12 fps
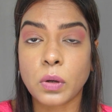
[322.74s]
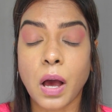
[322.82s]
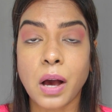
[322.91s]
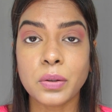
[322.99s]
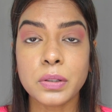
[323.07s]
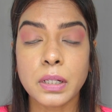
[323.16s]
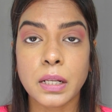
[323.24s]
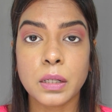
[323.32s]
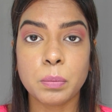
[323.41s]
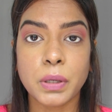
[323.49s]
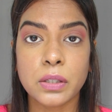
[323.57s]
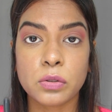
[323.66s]
how the
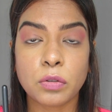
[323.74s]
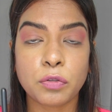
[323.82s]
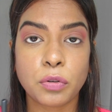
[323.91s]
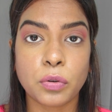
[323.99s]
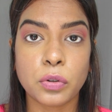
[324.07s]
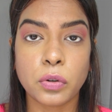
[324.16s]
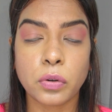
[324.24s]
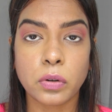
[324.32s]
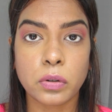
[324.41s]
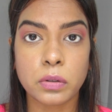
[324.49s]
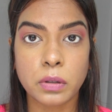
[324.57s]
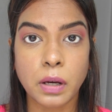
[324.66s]
color pays off on
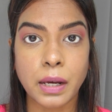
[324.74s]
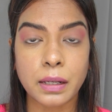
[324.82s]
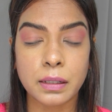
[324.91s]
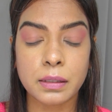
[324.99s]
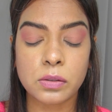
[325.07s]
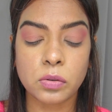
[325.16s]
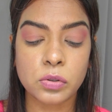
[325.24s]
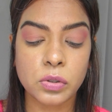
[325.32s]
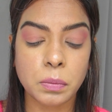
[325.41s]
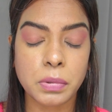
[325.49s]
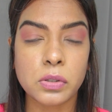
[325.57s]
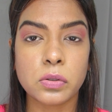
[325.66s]
your eyelids also
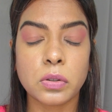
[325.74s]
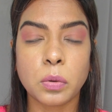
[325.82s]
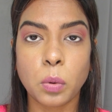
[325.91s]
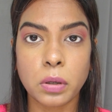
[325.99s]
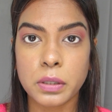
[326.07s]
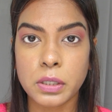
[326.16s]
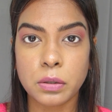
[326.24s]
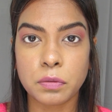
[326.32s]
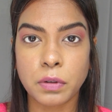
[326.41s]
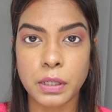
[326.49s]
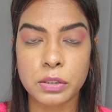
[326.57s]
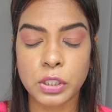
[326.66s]
depends on the quality of
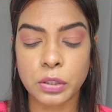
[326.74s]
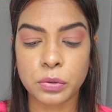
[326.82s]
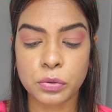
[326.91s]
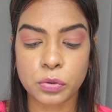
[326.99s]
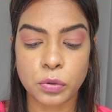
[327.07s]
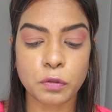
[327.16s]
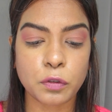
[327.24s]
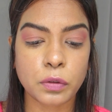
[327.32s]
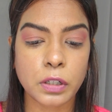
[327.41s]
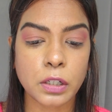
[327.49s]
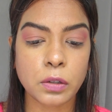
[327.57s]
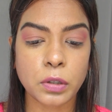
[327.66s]
eyeshadow. So if you're
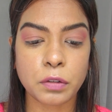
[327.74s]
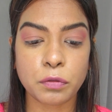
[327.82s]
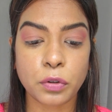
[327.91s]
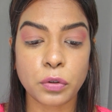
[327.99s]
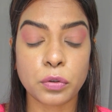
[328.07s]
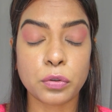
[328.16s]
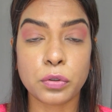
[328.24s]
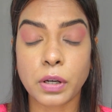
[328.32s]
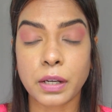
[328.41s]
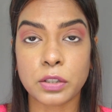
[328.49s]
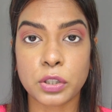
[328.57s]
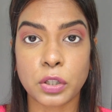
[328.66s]
really looking for a good
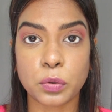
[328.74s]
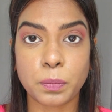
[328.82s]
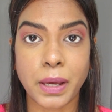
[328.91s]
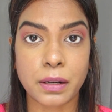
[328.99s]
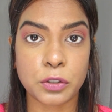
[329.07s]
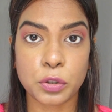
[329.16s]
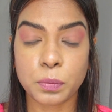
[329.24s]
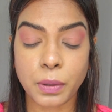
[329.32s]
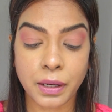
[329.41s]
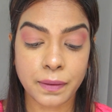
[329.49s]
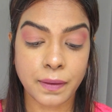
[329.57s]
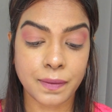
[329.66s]
eyeshadow palette to
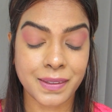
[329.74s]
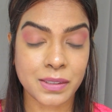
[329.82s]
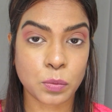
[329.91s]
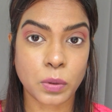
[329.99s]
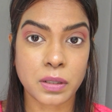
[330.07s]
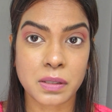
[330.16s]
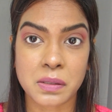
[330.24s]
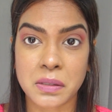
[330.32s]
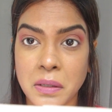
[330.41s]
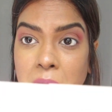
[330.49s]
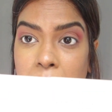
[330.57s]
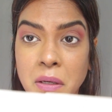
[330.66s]
buy, then this one
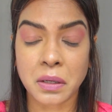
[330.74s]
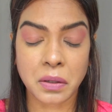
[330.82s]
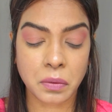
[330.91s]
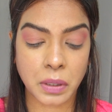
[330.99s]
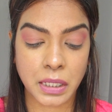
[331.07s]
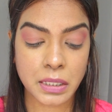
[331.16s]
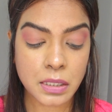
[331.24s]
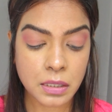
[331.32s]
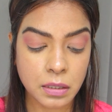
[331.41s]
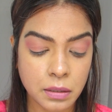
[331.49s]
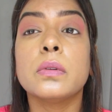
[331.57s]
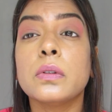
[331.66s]
is
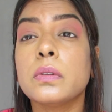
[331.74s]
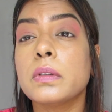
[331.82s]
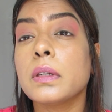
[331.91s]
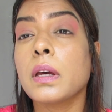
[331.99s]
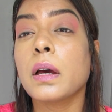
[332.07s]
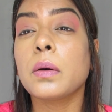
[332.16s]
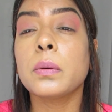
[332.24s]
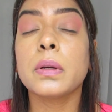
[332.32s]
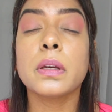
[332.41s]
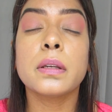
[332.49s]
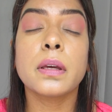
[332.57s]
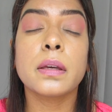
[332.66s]
great. You see how
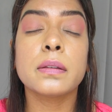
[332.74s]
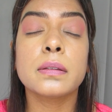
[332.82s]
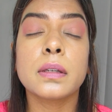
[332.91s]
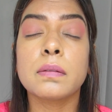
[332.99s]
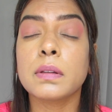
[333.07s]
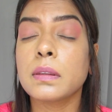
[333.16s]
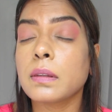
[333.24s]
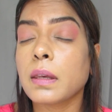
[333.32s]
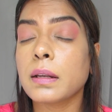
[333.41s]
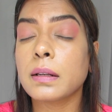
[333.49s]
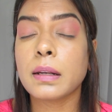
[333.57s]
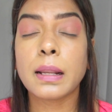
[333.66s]
it has given
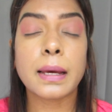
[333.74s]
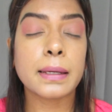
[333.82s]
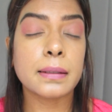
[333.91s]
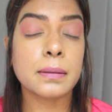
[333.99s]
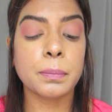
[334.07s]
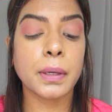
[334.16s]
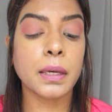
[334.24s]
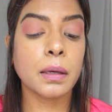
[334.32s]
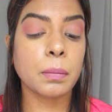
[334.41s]
that light pink